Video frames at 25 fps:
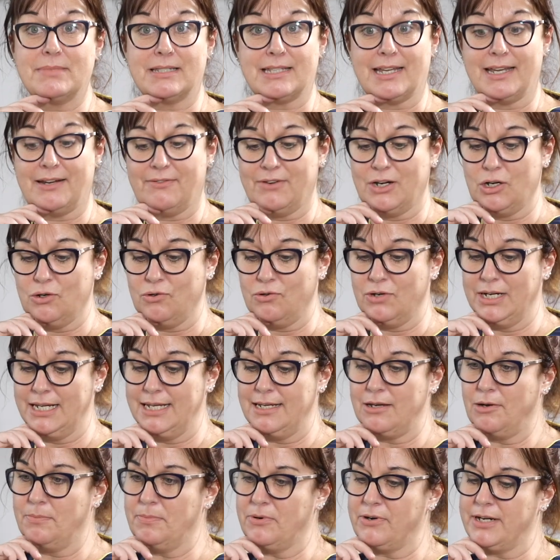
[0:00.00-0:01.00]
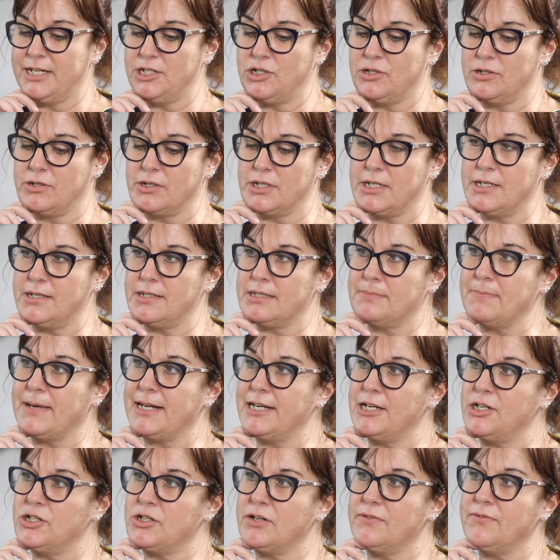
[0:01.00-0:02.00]
Sarah Lawley, Operational Nurse
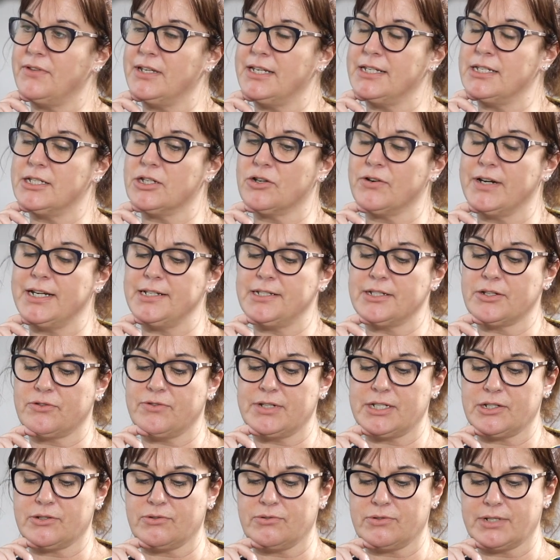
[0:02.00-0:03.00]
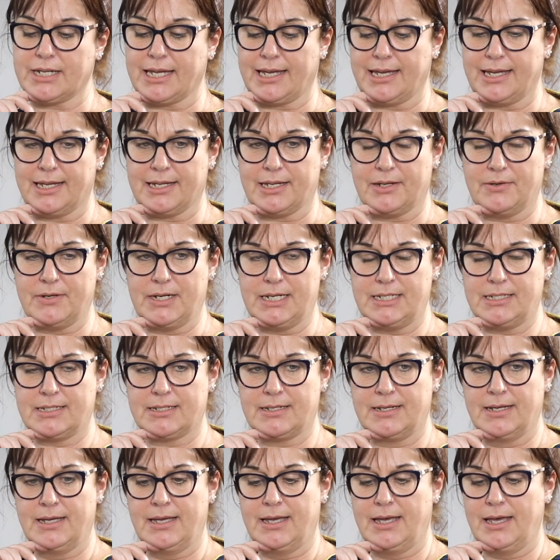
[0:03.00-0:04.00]
Manager of the Integrated Critical Care Unit.
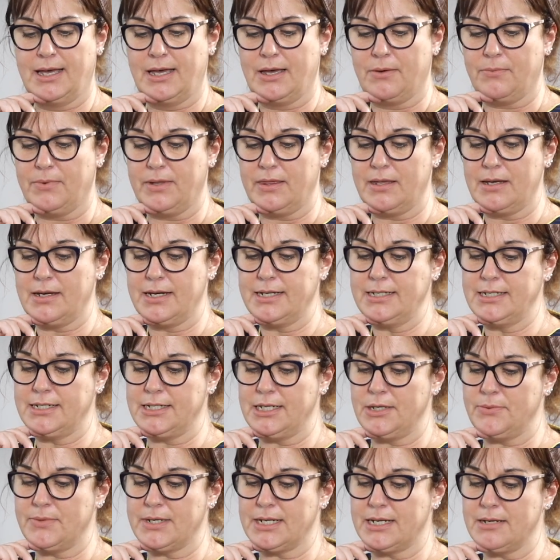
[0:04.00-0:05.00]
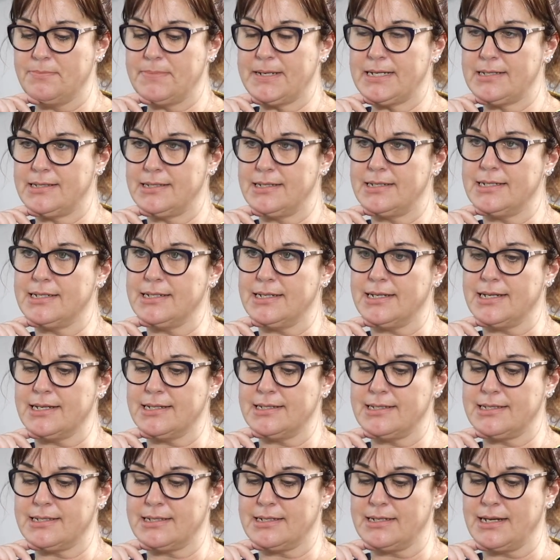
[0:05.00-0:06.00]
With the ITU at capacity
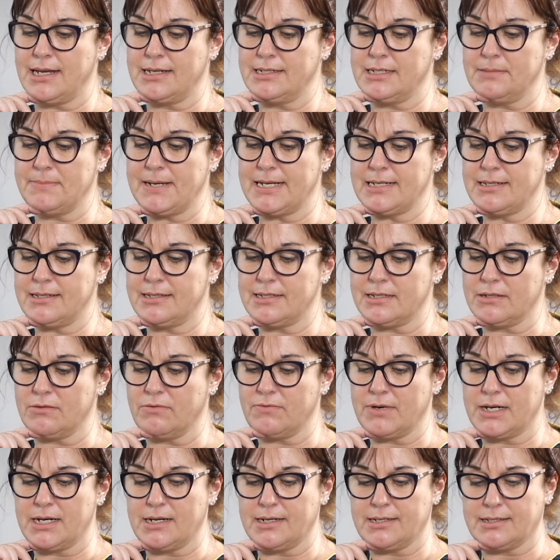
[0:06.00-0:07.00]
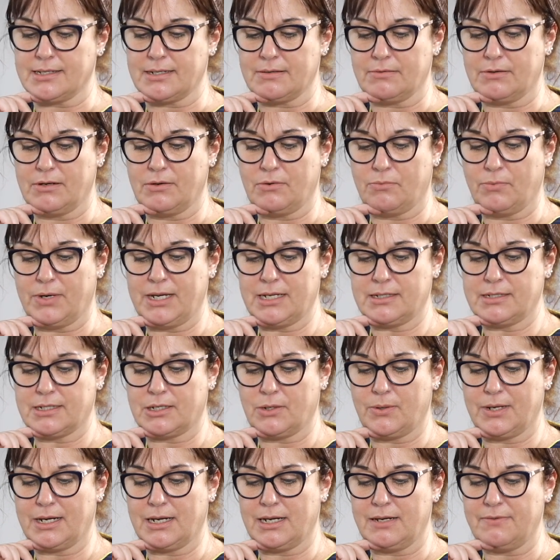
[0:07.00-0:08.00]
and demand still rising, we had to
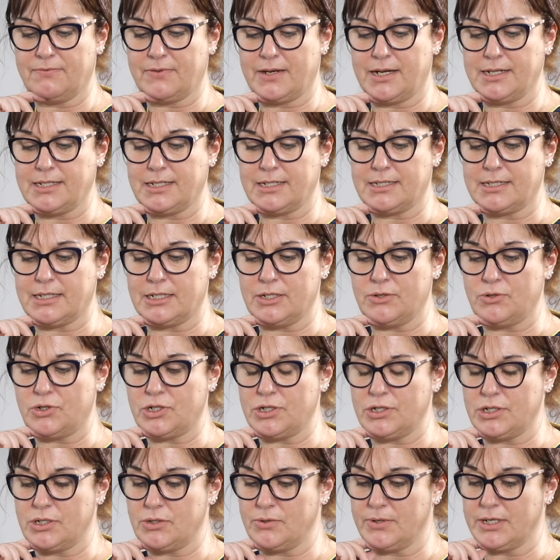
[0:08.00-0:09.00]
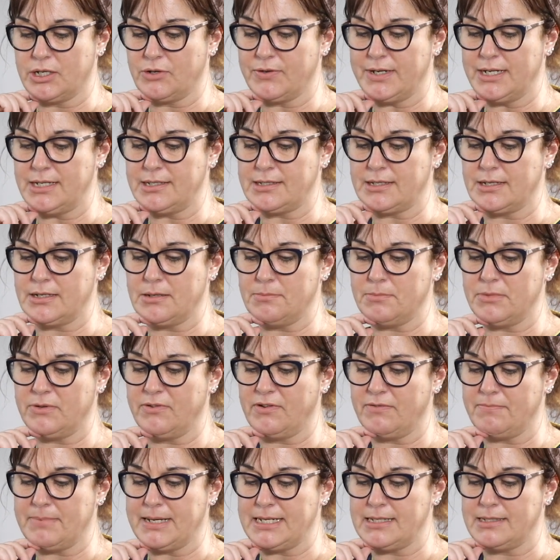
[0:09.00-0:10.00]
quickly find a solution to increase the number
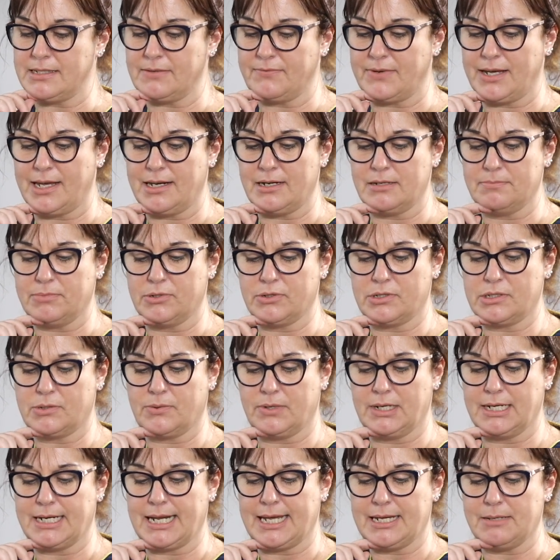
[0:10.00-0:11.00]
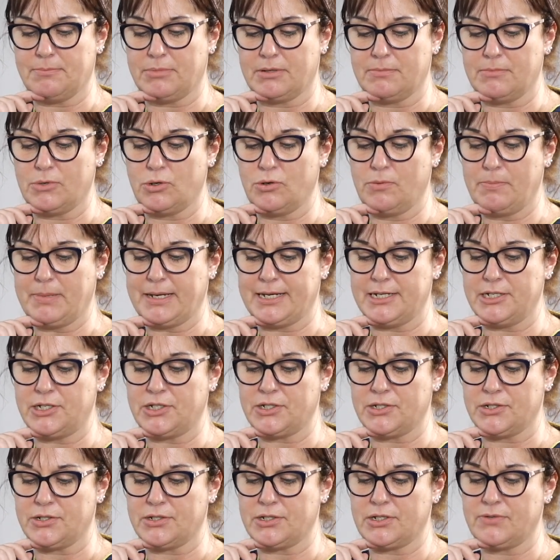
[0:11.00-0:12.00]
of beds available to enable more
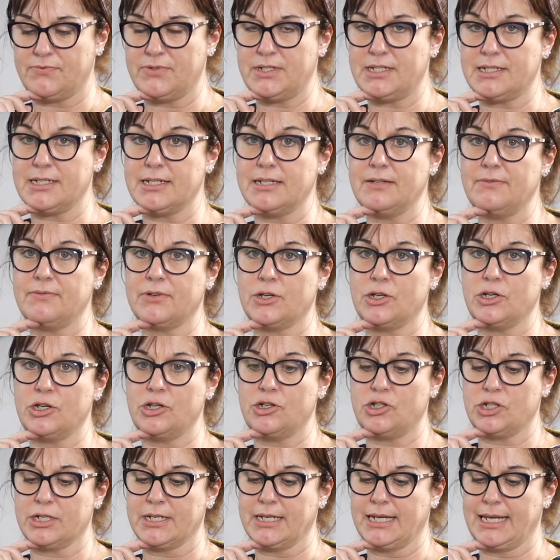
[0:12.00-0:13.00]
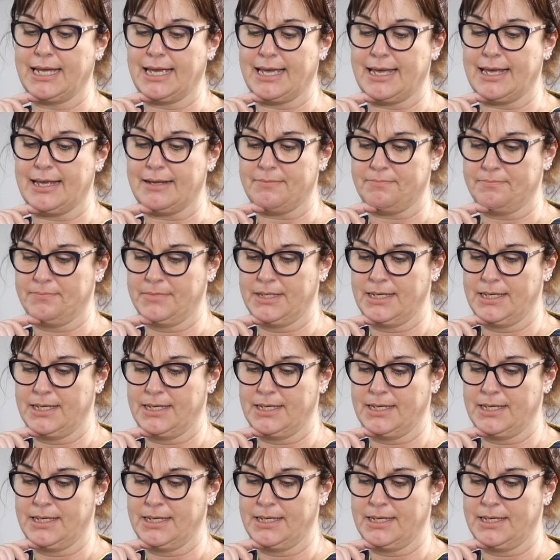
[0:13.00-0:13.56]
patients to receive urgent care.